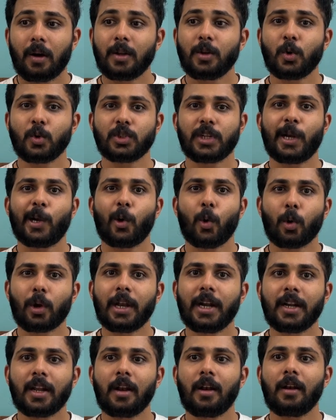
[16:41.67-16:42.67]
New Zealand look
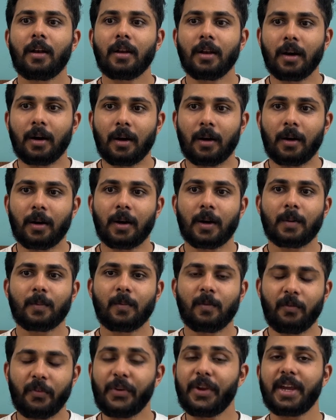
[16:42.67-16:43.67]
little
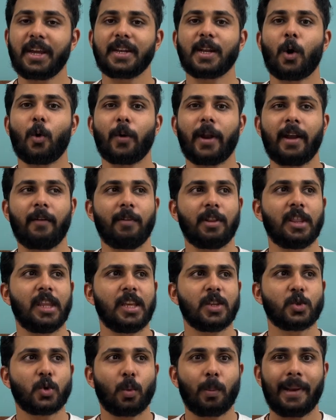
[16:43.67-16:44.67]
weak now, right, with
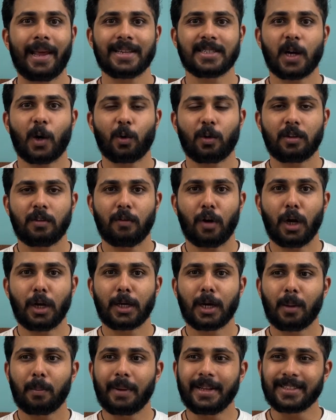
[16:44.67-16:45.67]
these two players out of the
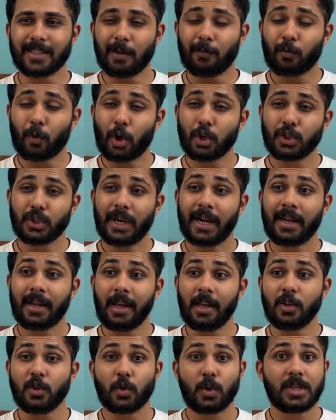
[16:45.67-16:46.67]
World Cup. It's unfortunate.
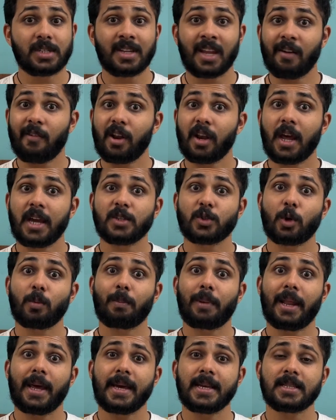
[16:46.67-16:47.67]
Injury is never nice
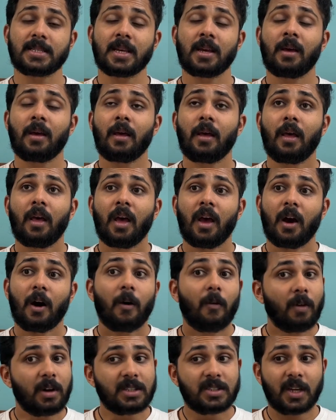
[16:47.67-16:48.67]
on players.
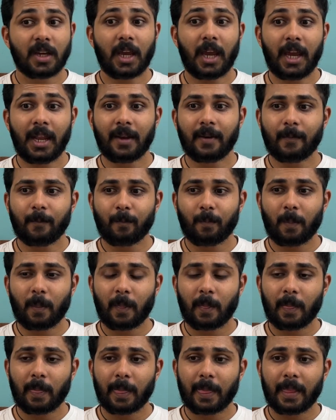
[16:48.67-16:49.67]
Once again,
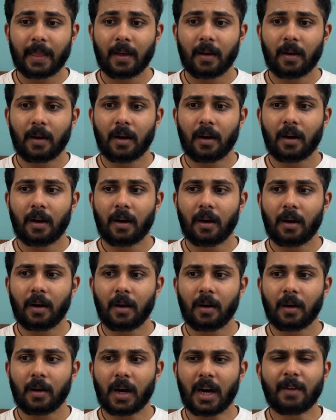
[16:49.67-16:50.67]

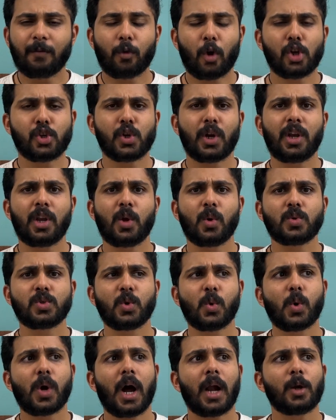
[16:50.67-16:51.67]
unfortunate news.
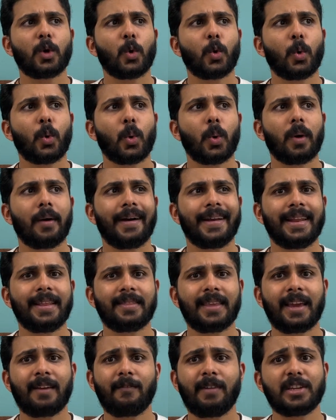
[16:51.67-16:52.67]
You can't do
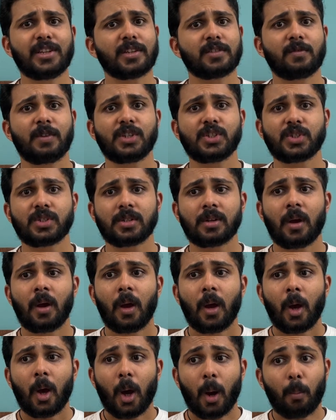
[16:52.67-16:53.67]
anything. We just wish
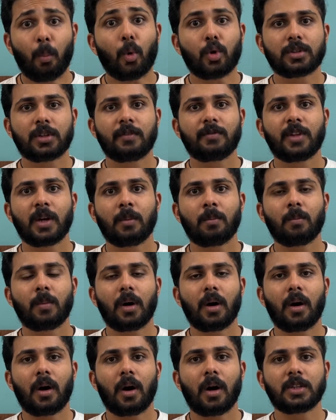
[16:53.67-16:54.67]
both of them
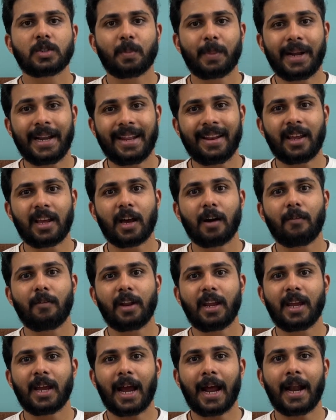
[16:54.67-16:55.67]
speedy
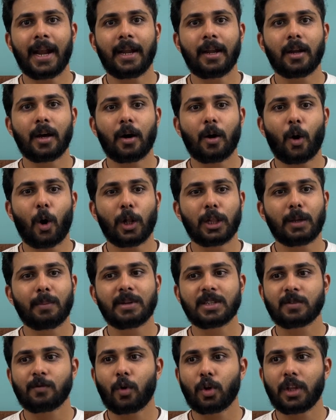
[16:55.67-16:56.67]
recovery and all the
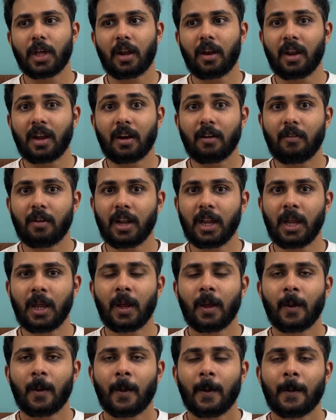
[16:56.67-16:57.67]
best for their
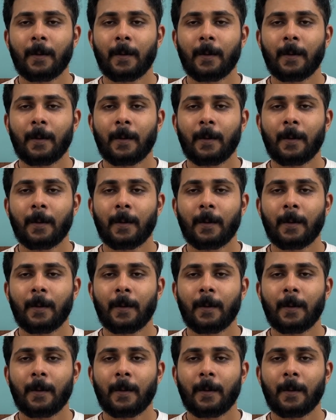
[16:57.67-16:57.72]
recovery.